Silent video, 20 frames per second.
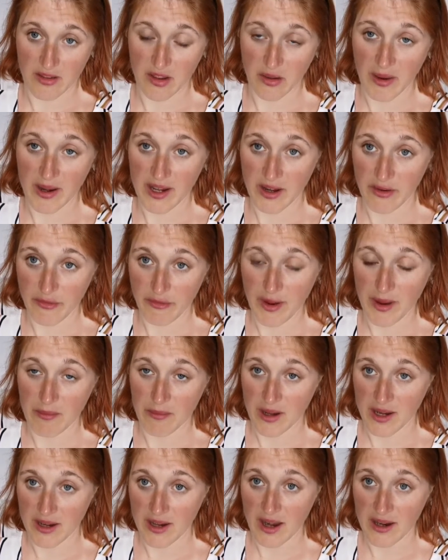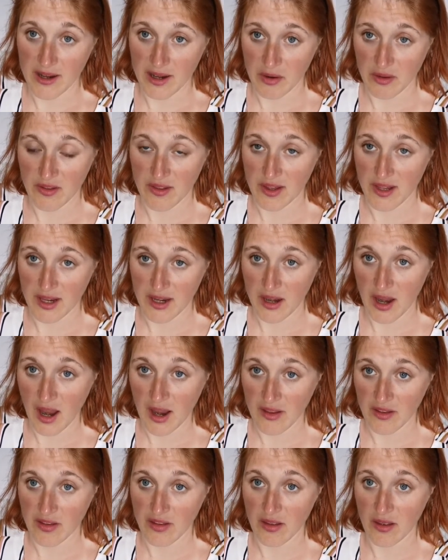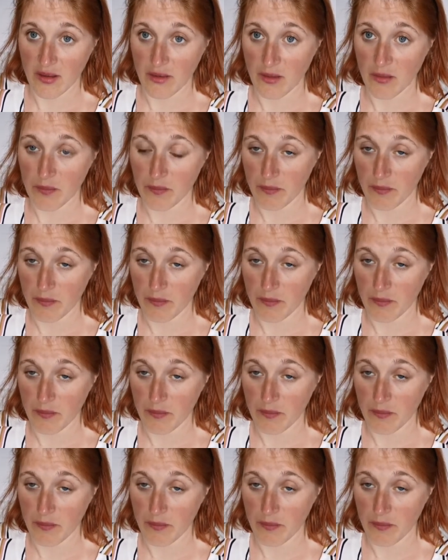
So any family that they're seen as